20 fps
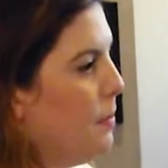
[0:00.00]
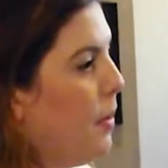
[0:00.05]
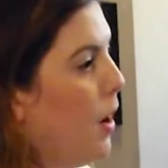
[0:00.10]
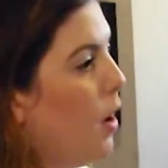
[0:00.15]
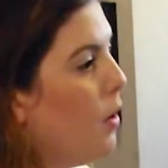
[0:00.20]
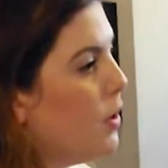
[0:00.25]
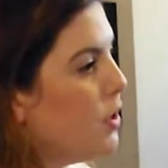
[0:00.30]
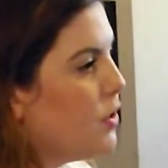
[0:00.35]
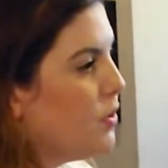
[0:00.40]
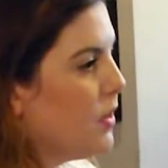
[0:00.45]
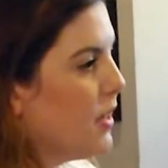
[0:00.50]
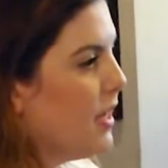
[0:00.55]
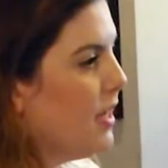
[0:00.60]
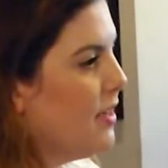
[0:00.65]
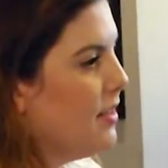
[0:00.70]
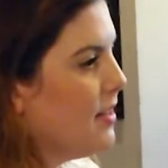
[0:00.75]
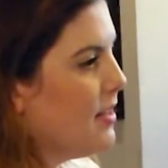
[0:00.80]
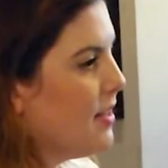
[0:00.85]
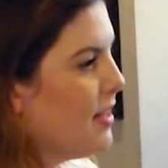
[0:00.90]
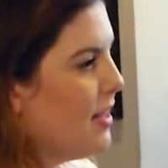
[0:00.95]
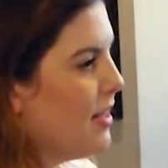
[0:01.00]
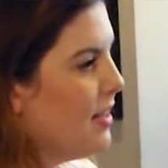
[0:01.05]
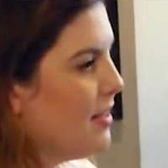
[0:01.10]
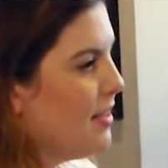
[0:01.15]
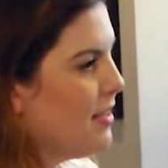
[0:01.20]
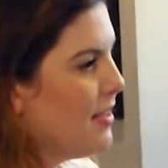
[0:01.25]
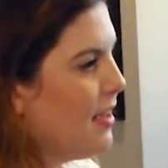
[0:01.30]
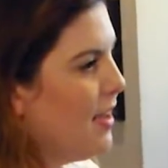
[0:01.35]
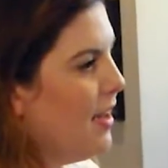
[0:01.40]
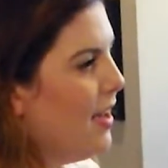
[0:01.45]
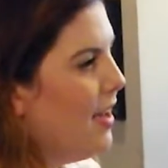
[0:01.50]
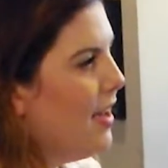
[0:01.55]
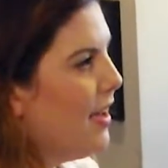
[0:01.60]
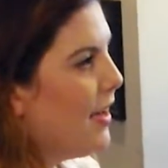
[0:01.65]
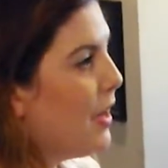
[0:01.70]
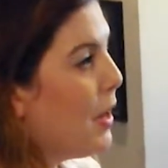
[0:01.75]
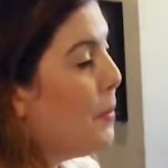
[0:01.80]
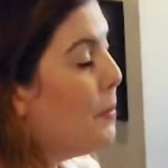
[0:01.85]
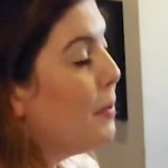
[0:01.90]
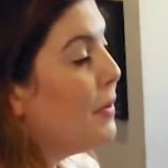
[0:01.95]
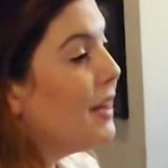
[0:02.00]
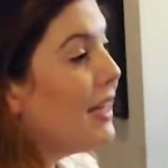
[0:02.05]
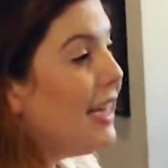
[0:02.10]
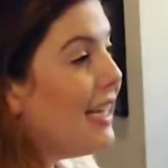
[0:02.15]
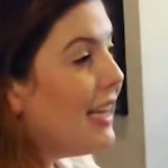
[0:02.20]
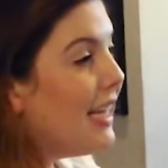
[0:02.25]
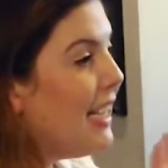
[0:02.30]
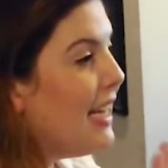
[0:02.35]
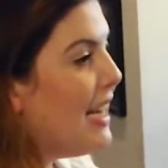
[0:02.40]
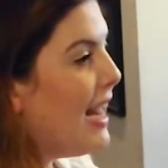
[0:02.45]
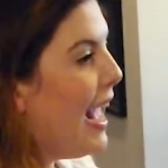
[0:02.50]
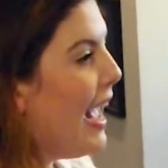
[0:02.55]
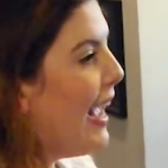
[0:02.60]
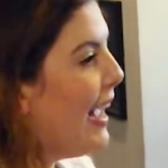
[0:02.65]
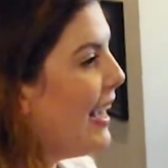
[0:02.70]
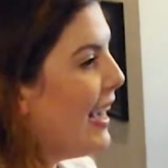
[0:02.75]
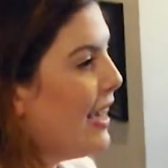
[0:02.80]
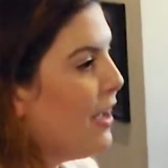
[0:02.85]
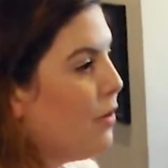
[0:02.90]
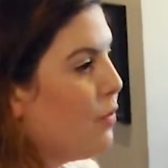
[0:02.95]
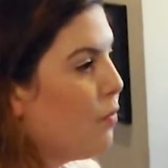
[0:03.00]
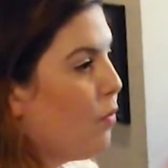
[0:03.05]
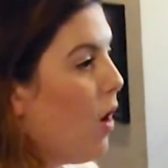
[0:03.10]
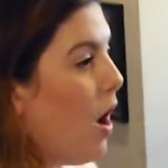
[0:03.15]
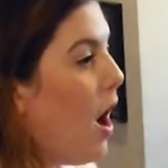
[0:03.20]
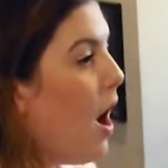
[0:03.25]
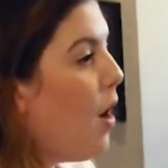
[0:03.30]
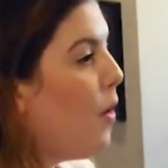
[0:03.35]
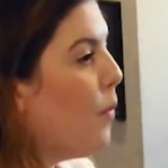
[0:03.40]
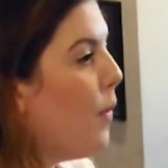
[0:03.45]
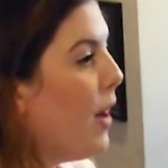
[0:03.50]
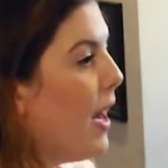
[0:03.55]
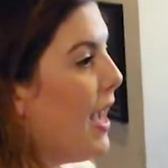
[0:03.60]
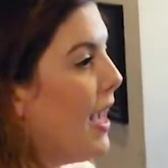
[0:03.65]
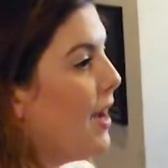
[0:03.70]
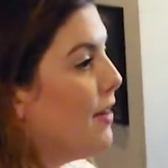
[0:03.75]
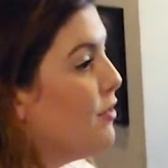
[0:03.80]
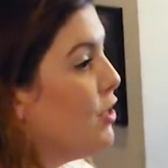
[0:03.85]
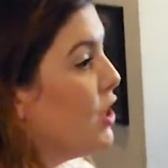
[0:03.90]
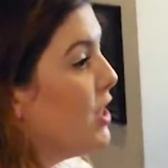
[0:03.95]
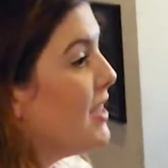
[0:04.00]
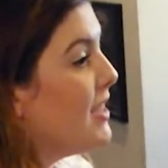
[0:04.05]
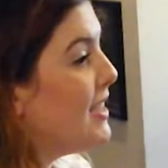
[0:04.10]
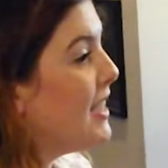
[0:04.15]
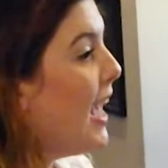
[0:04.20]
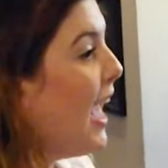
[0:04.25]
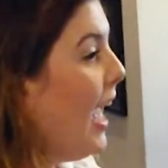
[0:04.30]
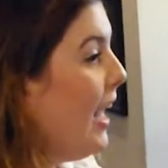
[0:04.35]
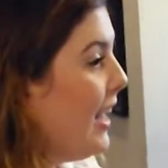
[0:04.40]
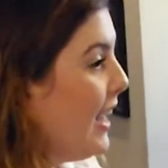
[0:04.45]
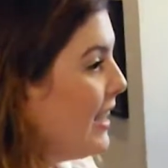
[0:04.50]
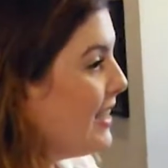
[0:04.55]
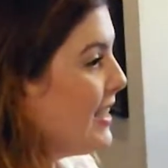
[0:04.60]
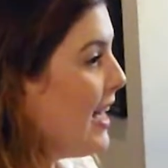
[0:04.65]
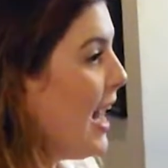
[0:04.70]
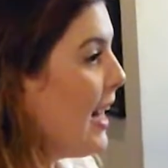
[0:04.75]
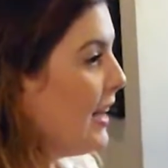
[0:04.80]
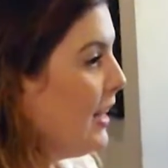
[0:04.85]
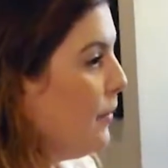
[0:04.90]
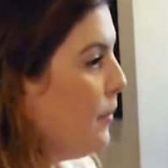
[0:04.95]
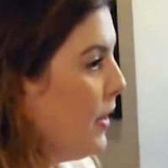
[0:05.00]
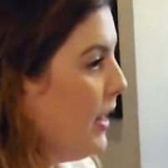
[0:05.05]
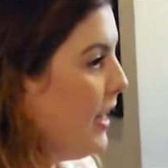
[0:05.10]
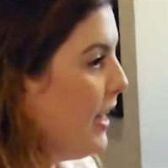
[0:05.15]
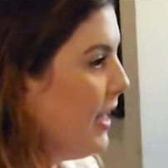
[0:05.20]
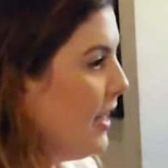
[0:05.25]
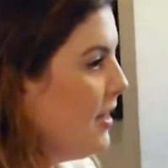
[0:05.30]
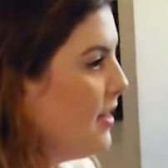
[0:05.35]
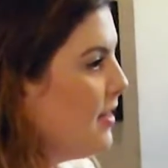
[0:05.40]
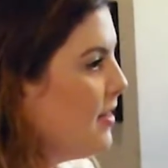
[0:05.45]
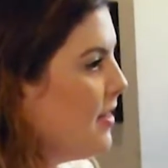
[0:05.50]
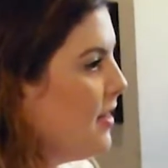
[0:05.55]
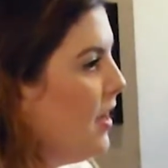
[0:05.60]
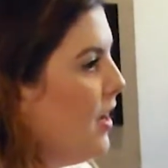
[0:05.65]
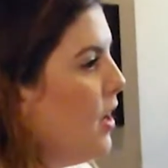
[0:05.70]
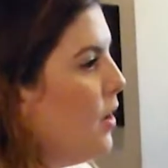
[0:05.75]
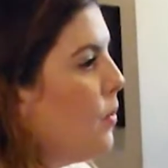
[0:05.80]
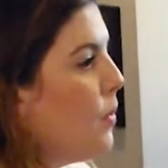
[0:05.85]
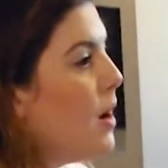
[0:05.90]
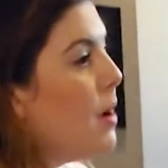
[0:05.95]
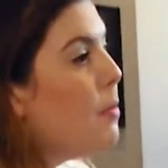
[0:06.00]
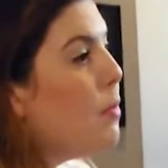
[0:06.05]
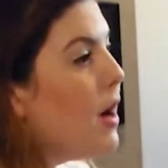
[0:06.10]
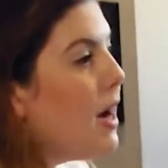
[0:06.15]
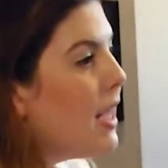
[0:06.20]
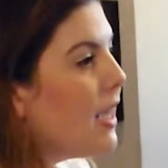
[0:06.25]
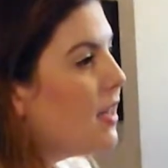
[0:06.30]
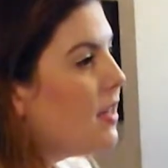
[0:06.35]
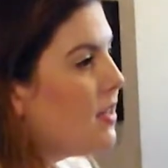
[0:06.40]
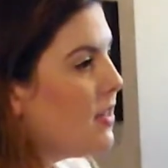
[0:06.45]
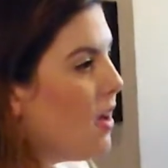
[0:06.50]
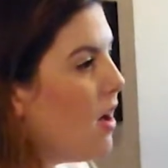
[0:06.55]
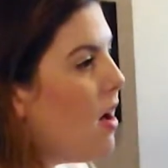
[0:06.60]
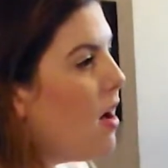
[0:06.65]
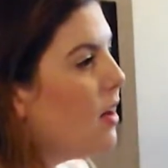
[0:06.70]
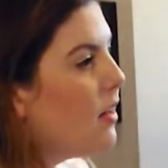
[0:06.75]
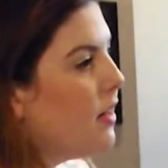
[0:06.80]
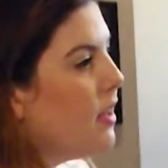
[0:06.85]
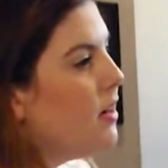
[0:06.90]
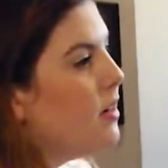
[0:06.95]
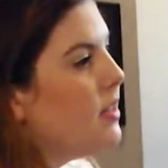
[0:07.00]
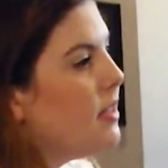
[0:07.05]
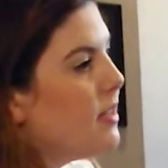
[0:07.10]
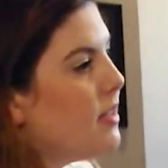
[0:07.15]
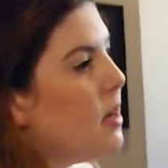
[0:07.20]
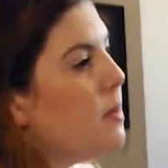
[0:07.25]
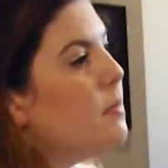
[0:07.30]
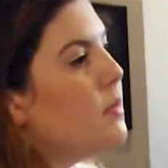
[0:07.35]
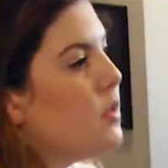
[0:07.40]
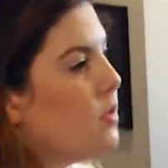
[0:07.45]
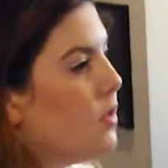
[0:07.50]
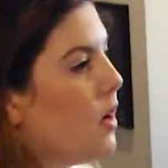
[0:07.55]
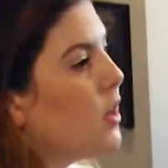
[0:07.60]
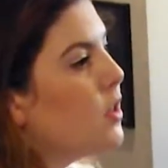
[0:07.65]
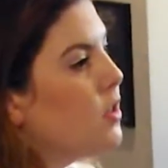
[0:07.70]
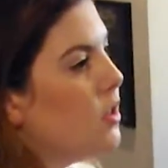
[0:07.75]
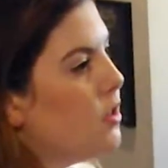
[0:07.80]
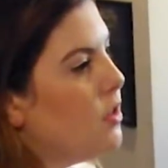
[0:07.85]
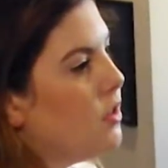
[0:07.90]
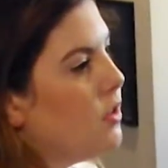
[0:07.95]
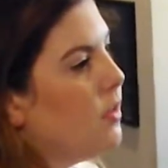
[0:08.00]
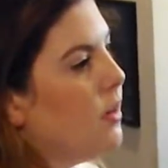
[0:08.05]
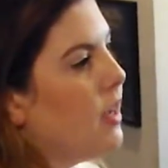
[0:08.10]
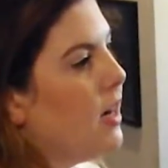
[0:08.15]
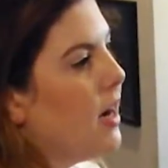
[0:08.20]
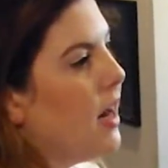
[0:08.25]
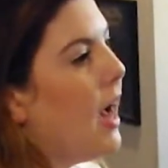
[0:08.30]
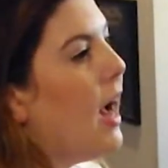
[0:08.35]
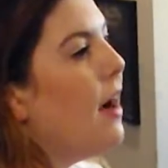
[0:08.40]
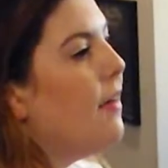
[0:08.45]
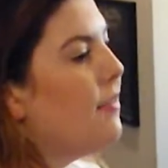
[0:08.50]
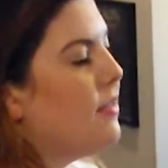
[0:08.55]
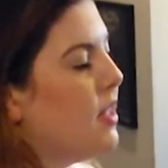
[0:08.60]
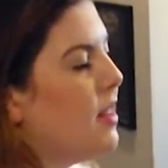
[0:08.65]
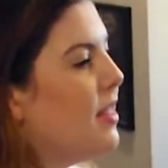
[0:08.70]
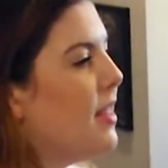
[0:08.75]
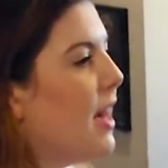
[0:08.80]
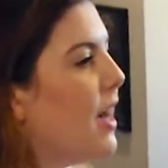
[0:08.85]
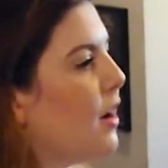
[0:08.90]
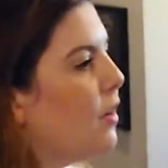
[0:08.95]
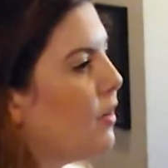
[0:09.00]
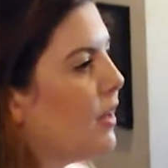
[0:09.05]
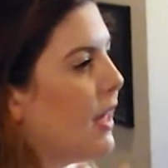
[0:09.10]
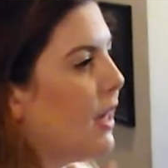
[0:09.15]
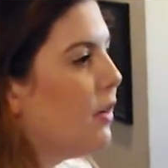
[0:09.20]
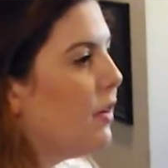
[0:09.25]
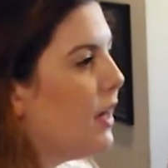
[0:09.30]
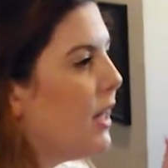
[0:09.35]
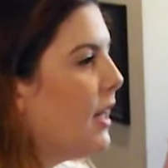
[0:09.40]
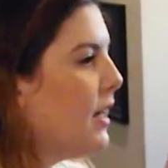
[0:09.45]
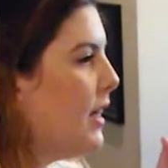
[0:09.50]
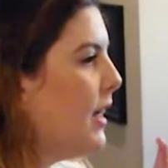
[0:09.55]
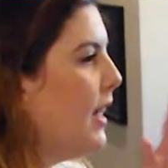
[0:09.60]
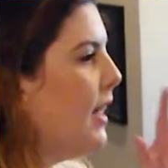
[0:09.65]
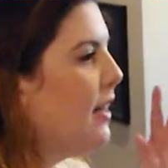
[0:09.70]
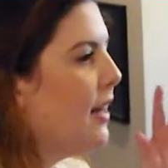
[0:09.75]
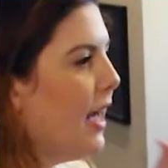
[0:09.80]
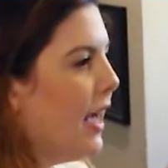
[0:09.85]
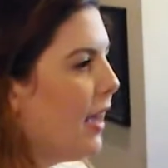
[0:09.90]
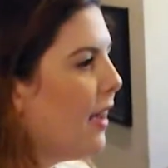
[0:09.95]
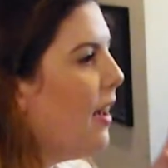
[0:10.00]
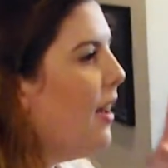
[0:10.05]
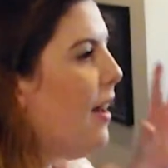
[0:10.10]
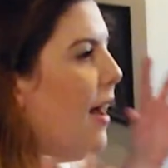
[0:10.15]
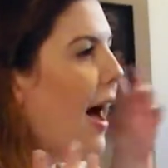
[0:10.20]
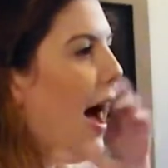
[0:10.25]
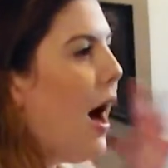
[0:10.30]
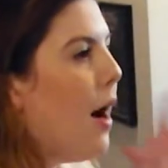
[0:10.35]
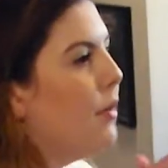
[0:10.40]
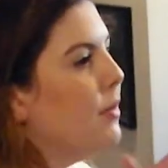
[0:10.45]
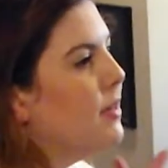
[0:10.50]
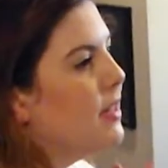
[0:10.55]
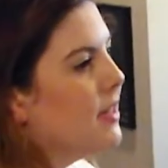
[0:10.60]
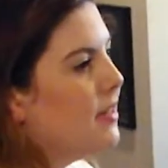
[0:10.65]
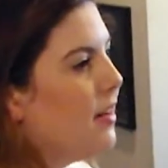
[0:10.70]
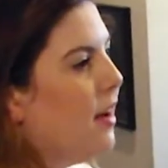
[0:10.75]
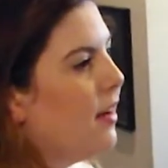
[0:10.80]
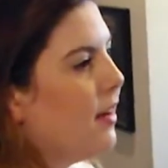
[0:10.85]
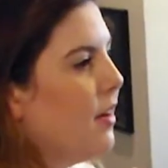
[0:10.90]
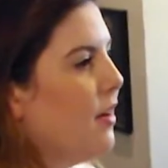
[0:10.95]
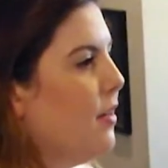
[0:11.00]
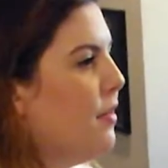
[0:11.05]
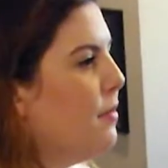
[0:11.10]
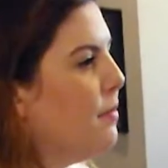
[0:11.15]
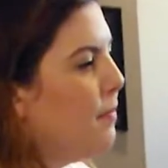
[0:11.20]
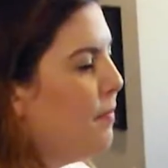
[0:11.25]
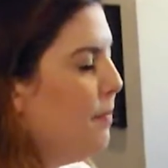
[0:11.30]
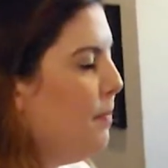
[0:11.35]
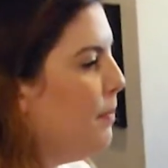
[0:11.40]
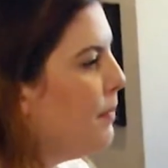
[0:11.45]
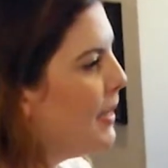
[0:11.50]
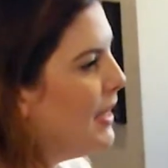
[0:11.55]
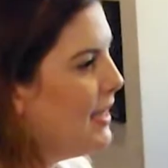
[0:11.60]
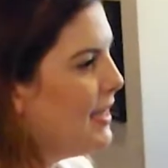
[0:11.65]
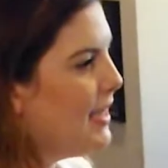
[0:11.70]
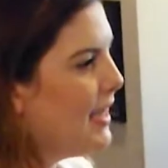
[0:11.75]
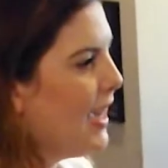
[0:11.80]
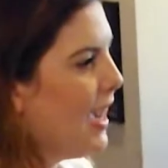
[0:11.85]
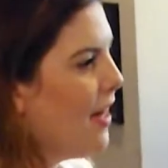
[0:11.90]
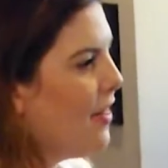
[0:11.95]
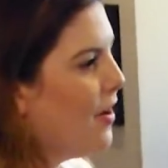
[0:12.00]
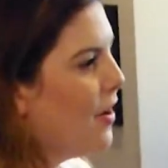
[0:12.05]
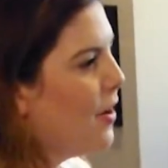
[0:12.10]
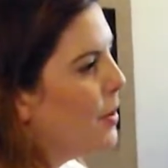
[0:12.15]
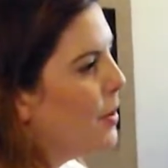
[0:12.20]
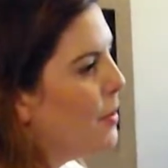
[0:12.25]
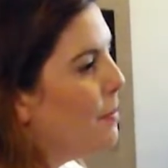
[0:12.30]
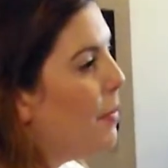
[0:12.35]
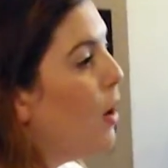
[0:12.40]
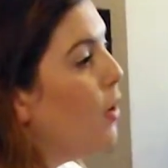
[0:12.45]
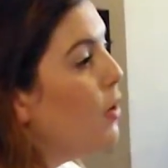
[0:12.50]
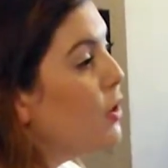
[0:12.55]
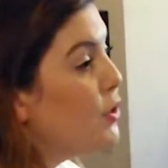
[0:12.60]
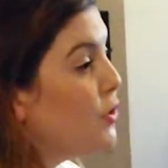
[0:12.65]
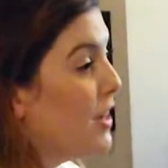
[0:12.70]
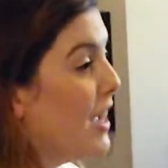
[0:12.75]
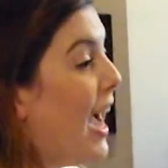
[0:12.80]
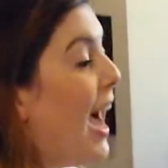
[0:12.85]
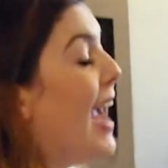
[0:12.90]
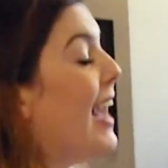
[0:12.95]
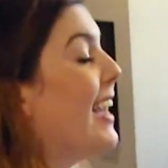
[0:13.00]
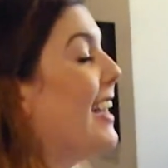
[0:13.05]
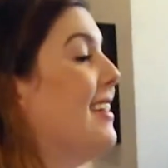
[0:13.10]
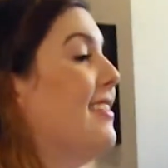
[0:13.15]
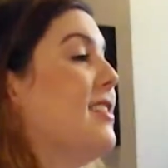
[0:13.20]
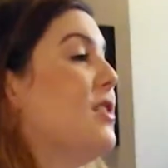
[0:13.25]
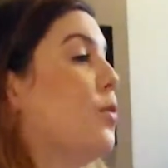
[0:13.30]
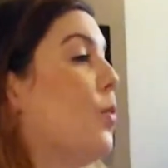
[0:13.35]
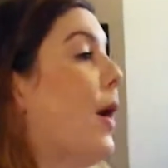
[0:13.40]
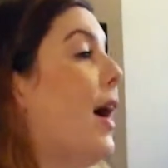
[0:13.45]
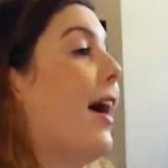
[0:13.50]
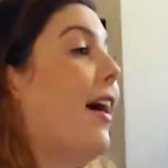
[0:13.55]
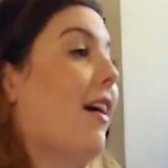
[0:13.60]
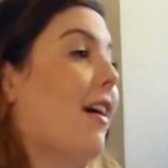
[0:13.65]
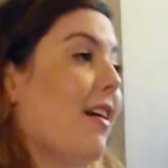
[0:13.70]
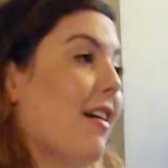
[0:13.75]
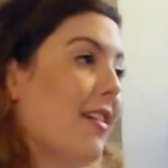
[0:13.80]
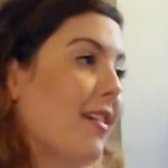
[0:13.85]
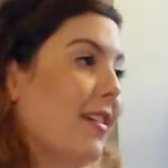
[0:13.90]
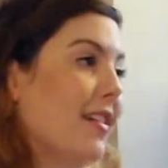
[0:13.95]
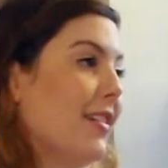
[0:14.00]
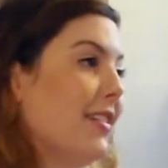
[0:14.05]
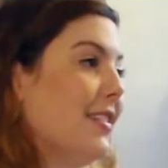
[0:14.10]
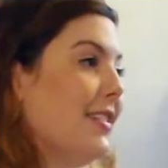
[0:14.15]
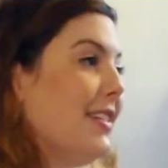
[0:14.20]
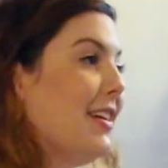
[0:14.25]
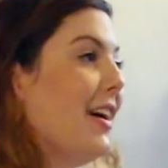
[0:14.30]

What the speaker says: Poetry is this completely naked, raw way of just saying exactly what it is. When I'm writing a song, there's some structure to it, and I have to think really critically, like, how is this all going to piece together? In poetry, I can swear. So.